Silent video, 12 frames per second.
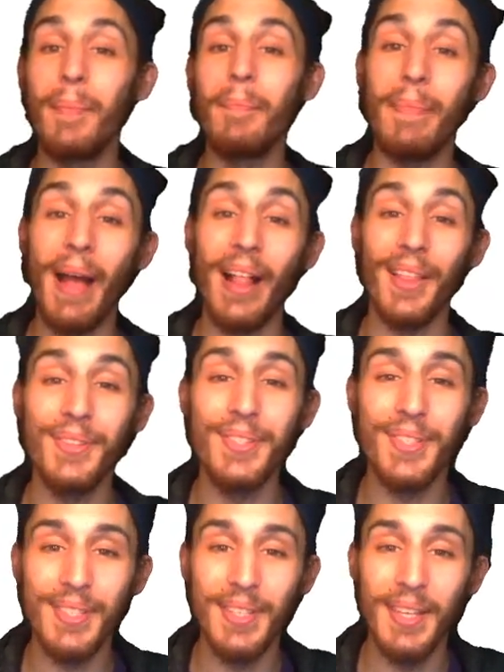
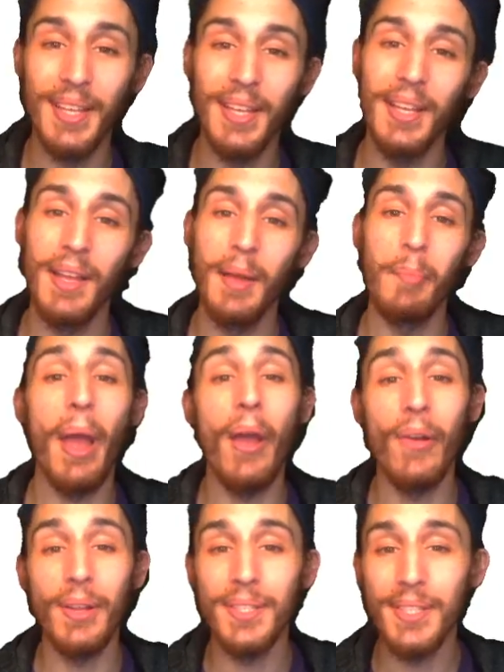Balance.
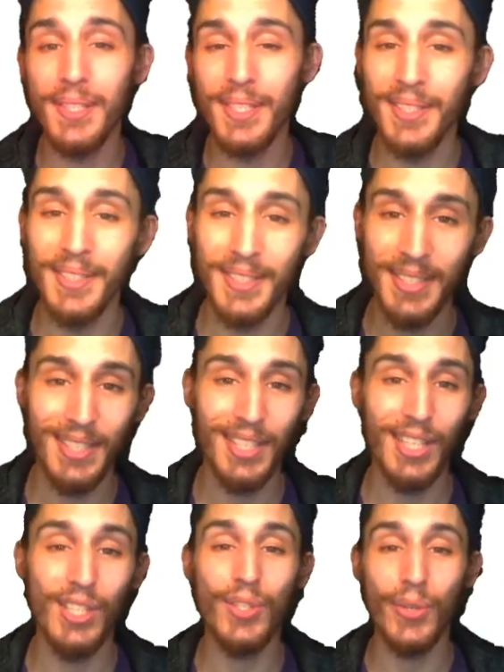Parents
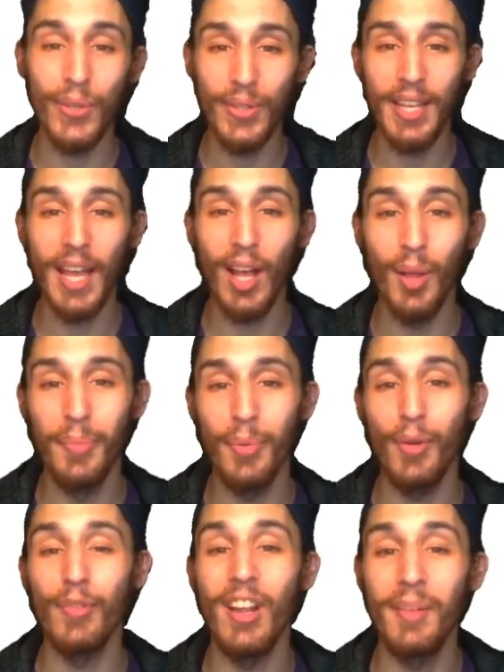can certainly help
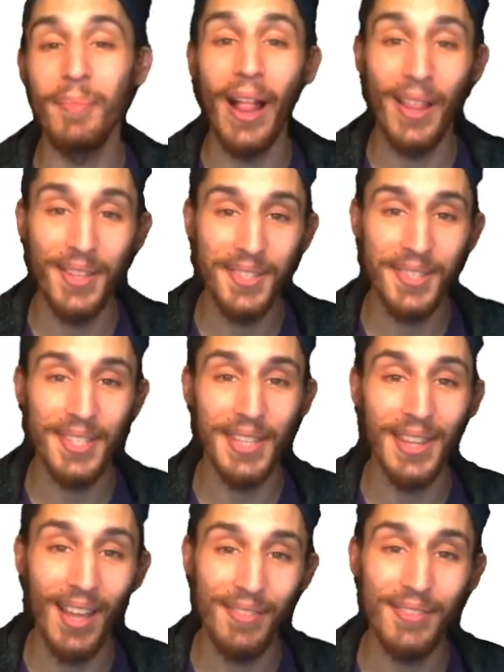provide balance in
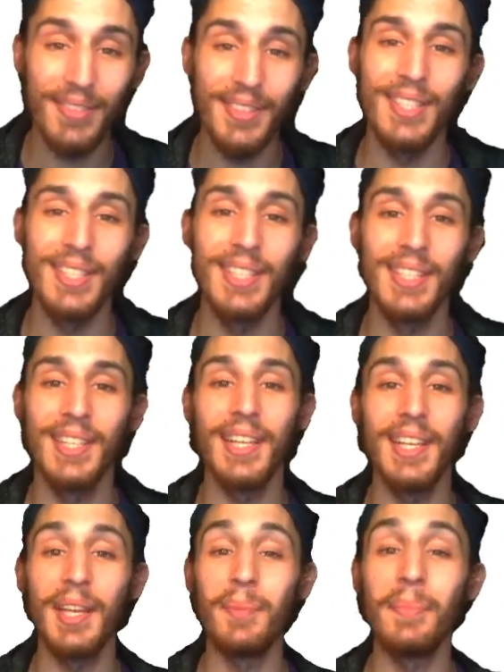life,
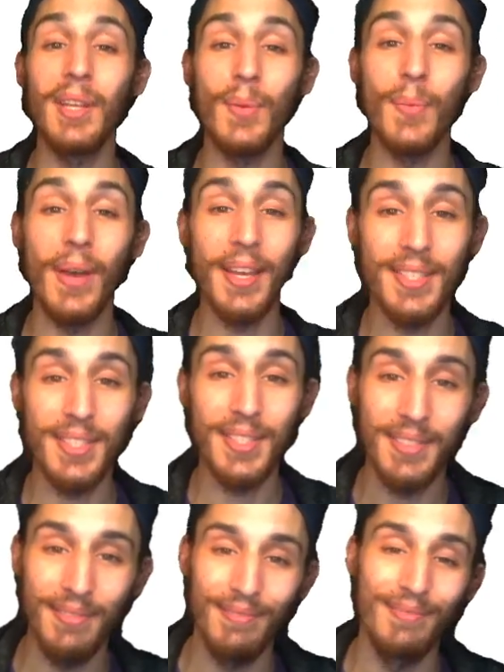in many ways,
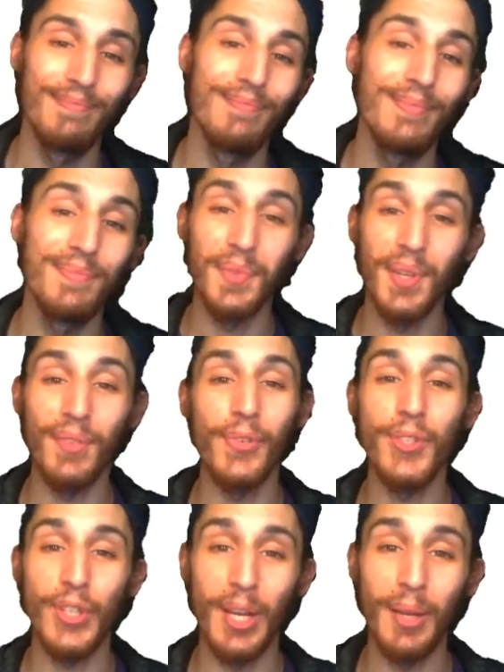in different
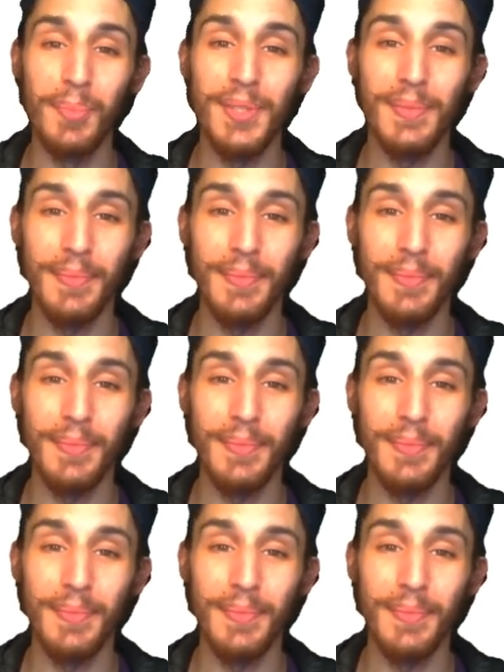shapes.